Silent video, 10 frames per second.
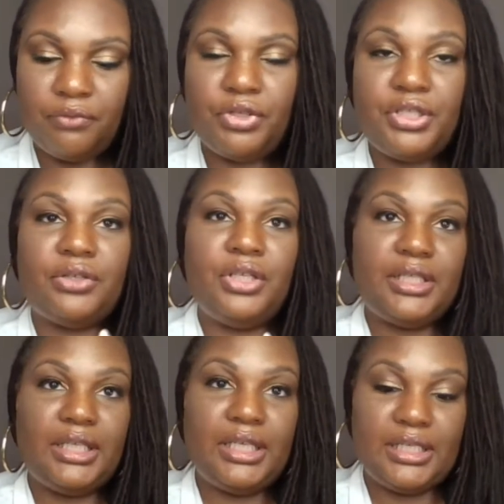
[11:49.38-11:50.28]

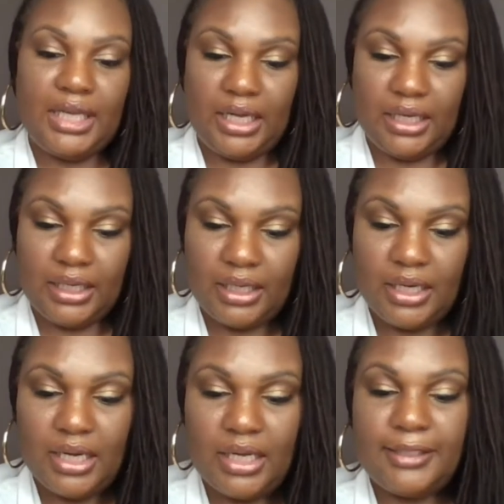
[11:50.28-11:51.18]
resilience it can take.
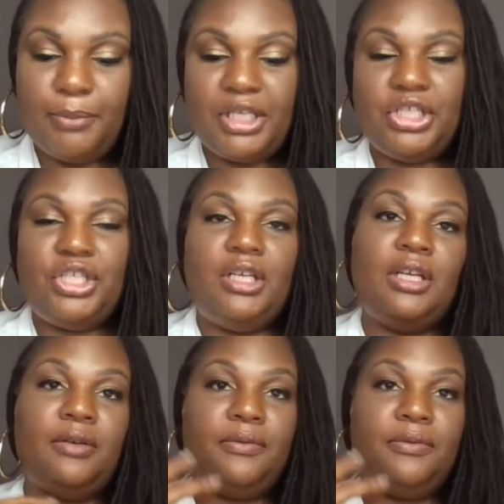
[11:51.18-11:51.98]
Spongy,